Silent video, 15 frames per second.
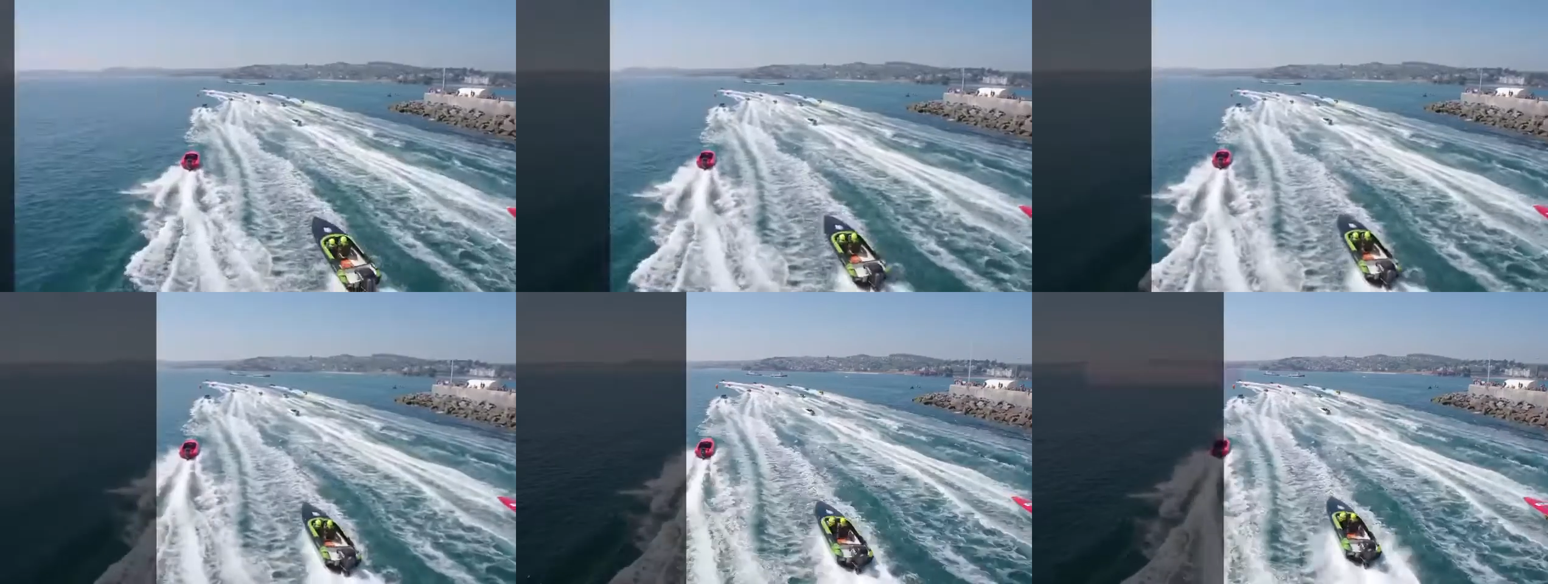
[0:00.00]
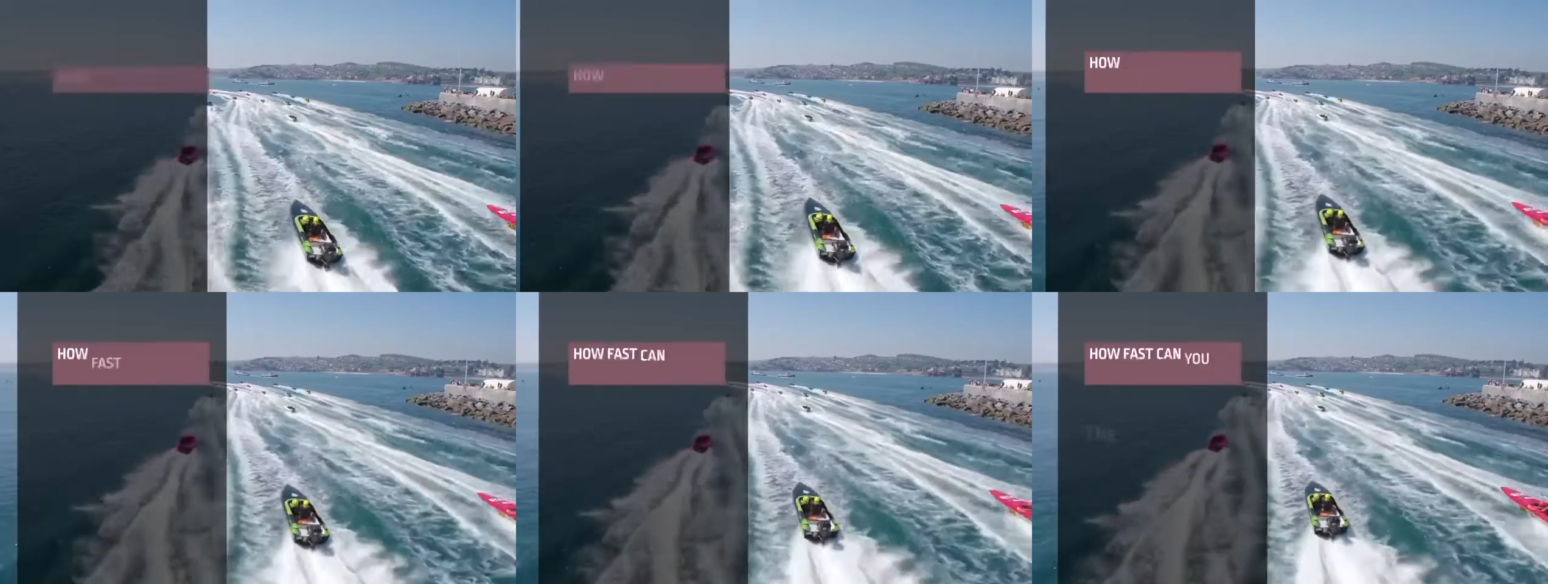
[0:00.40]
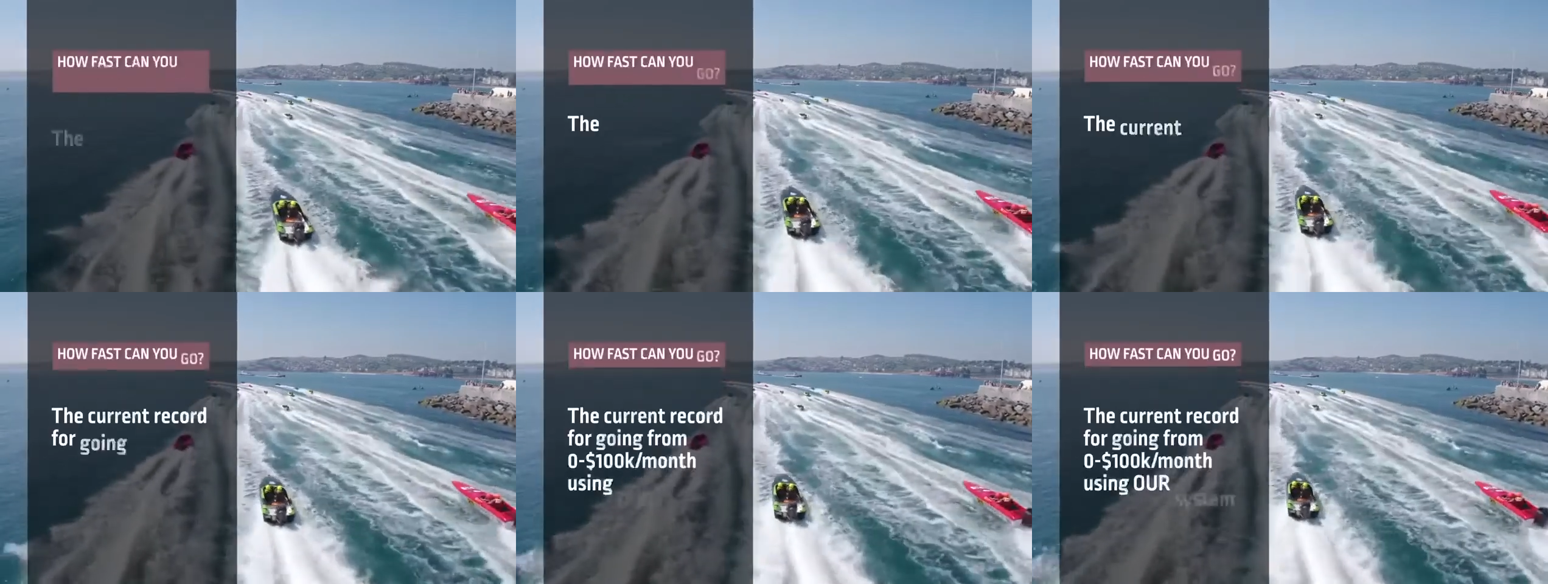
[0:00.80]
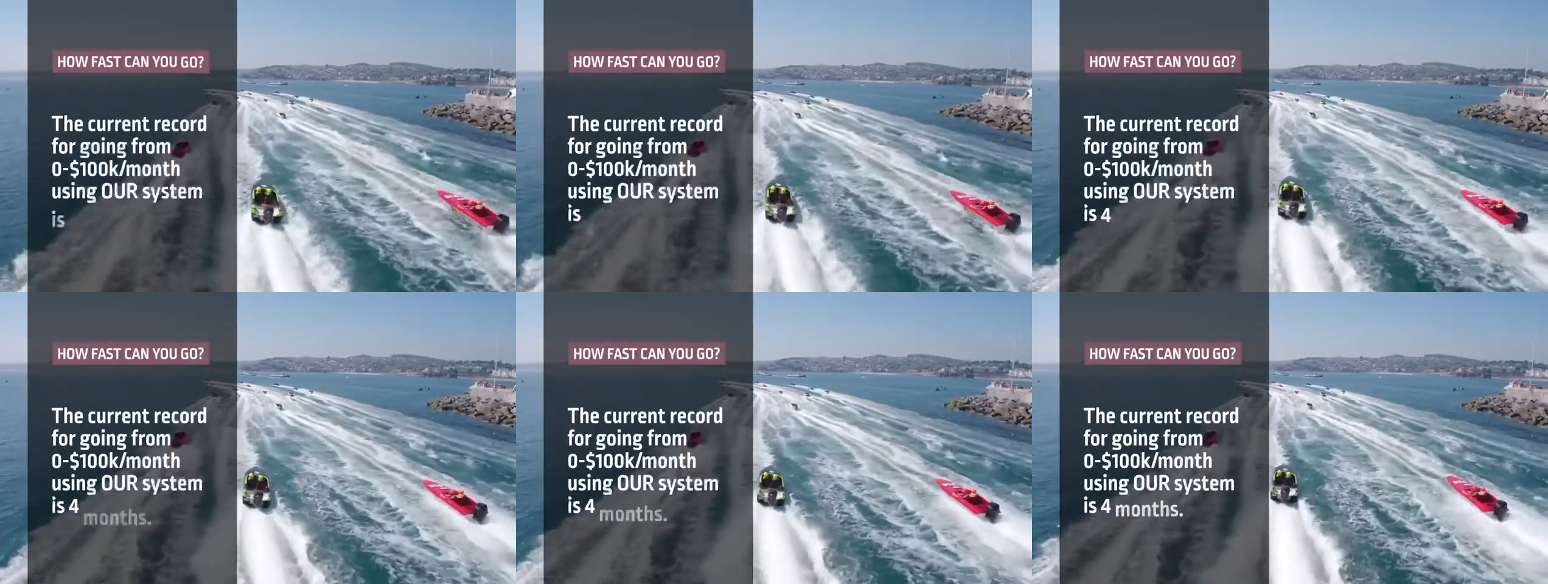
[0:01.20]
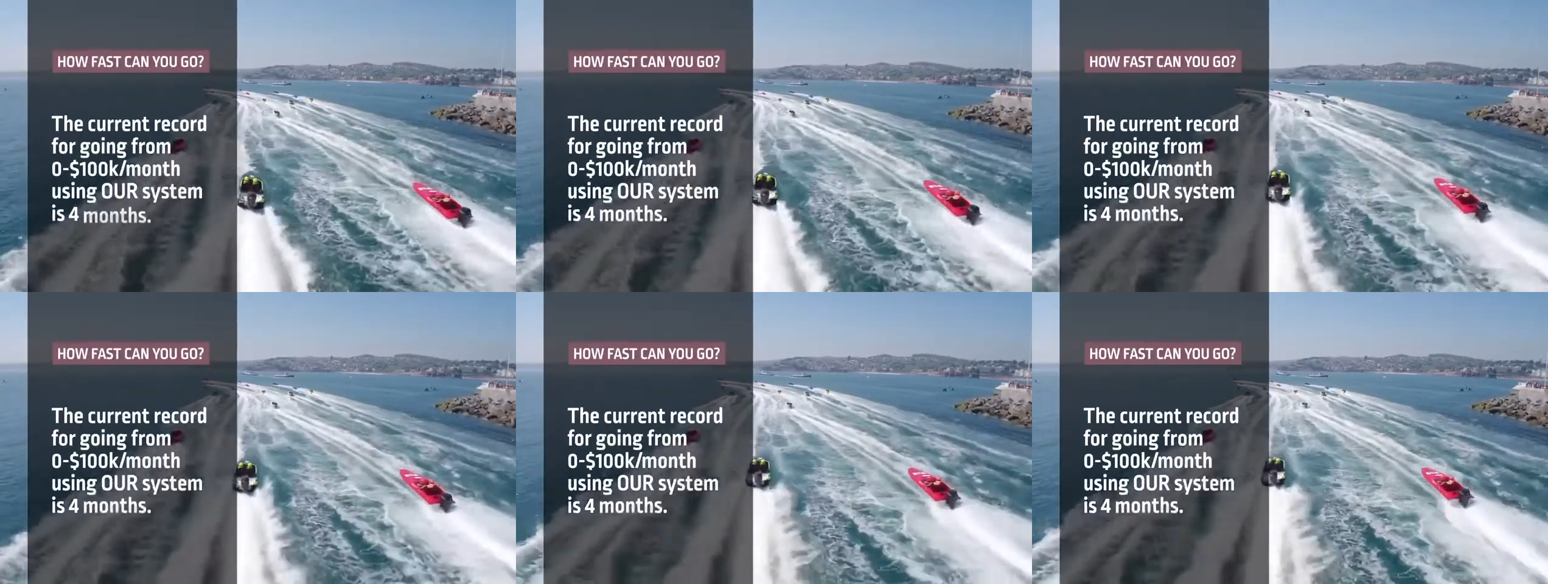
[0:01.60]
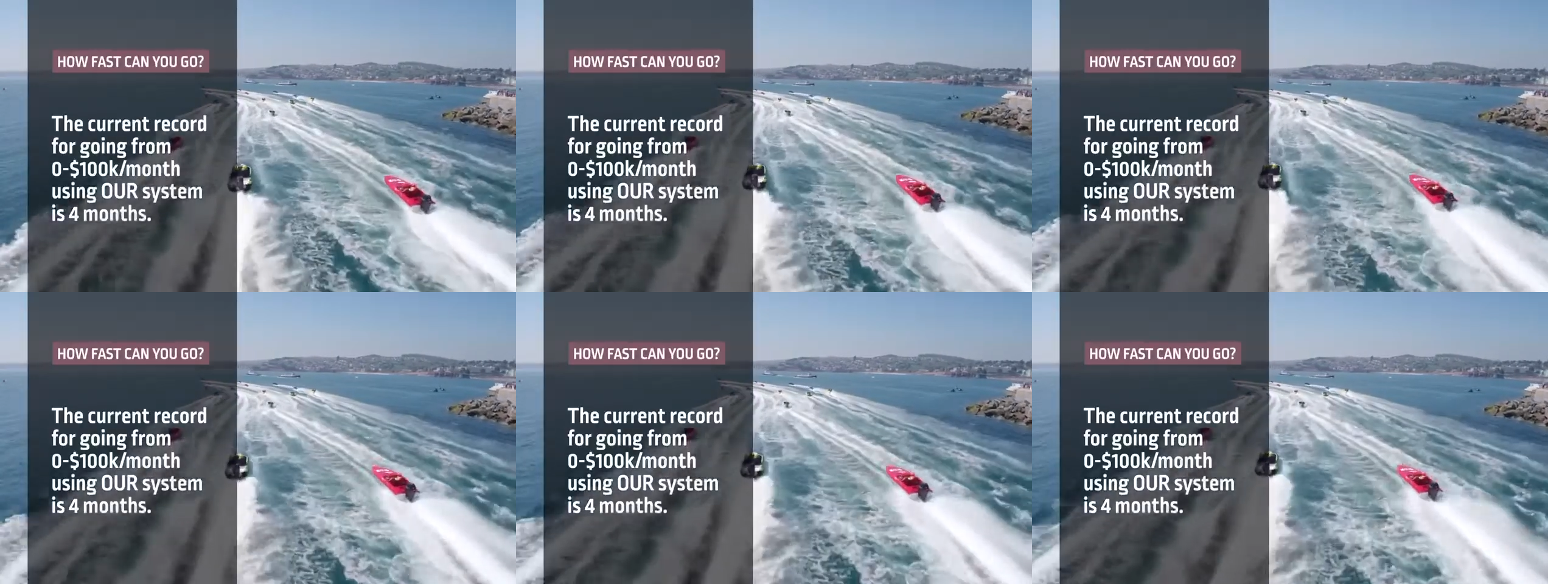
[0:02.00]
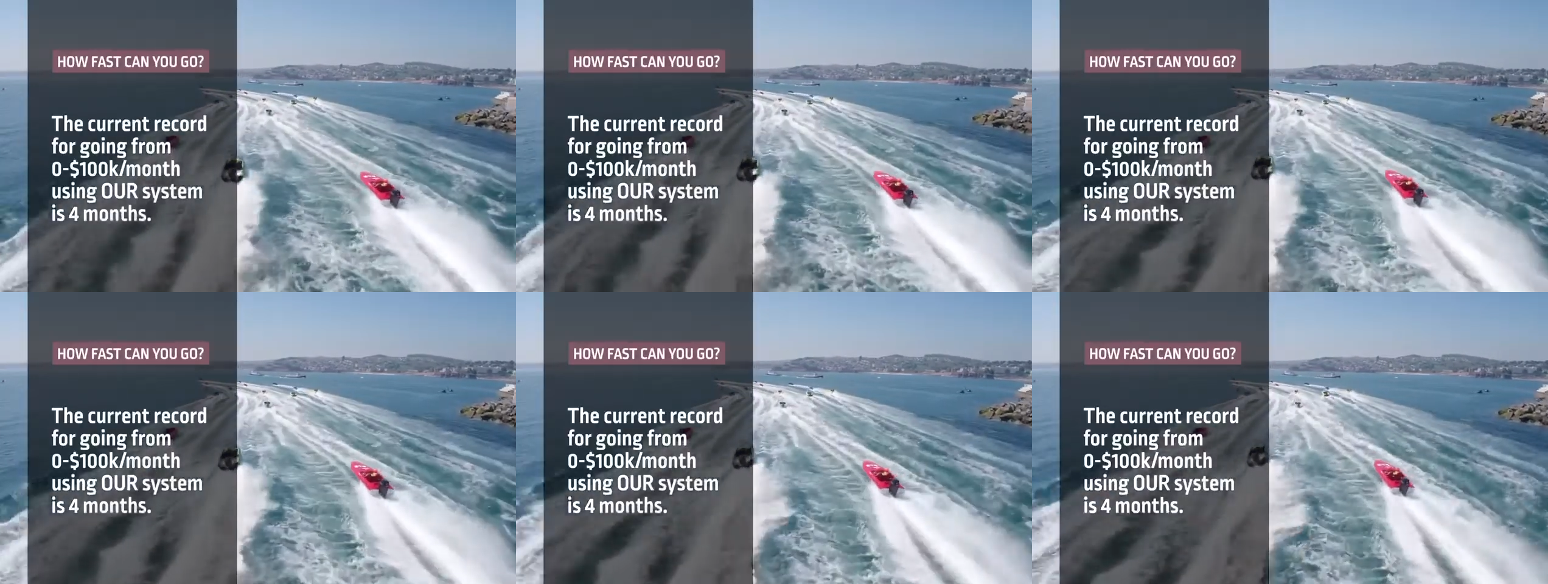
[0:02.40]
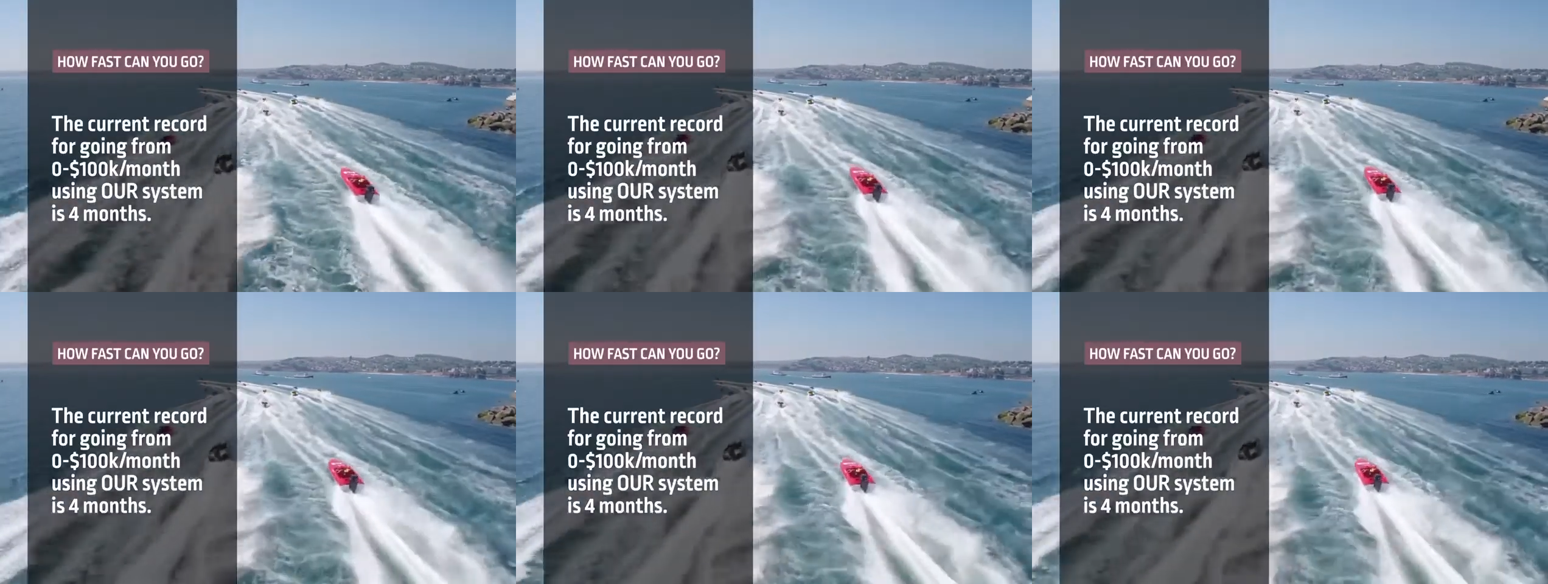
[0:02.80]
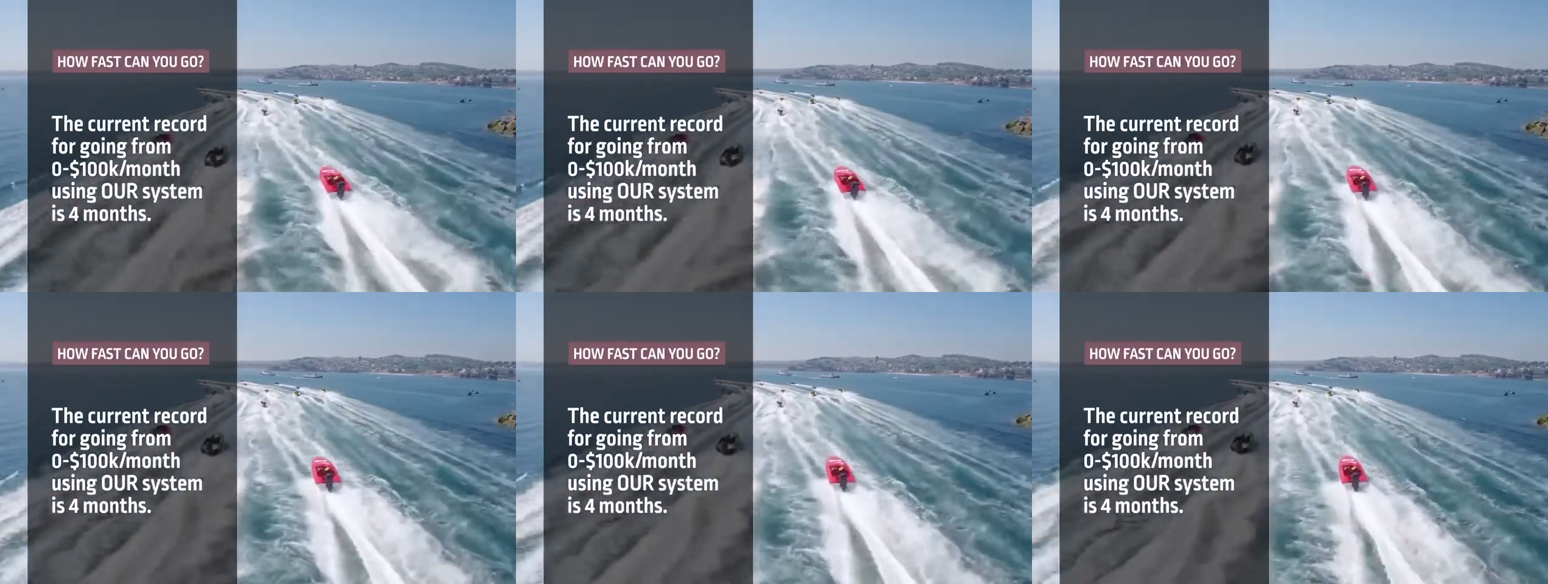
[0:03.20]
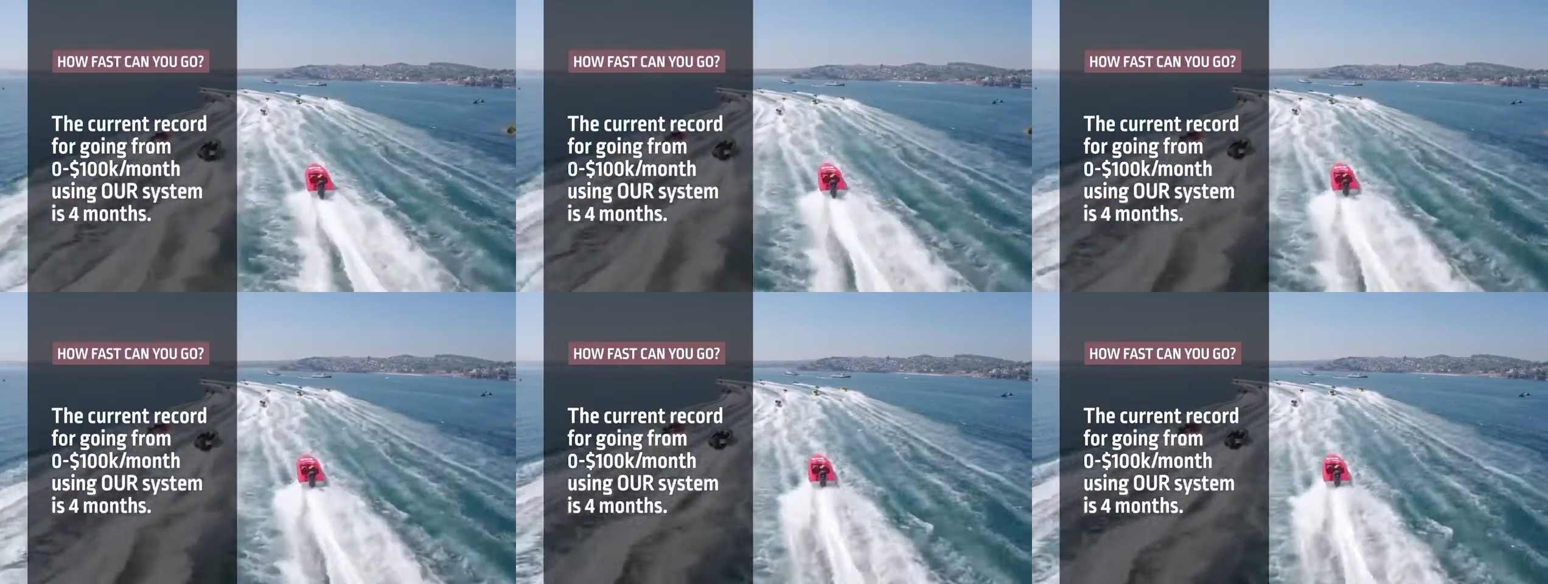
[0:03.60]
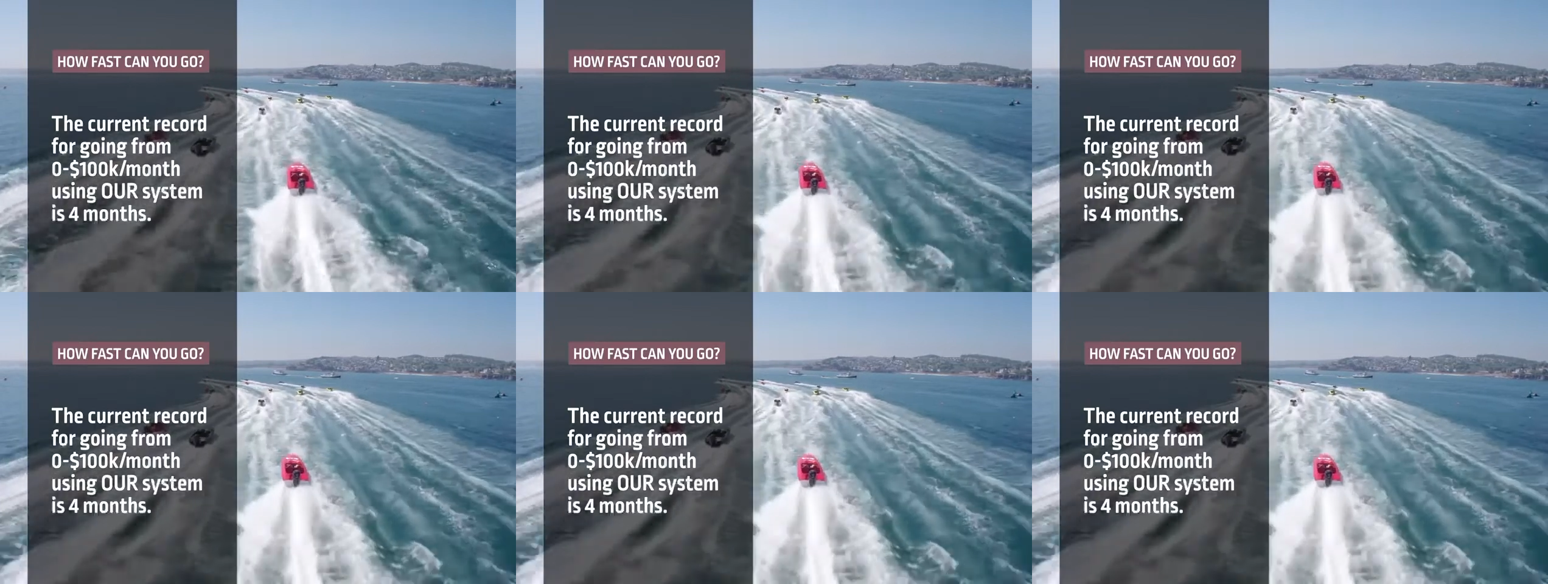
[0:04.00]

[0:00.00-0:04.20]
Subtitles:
Nobody's mouth can be seen.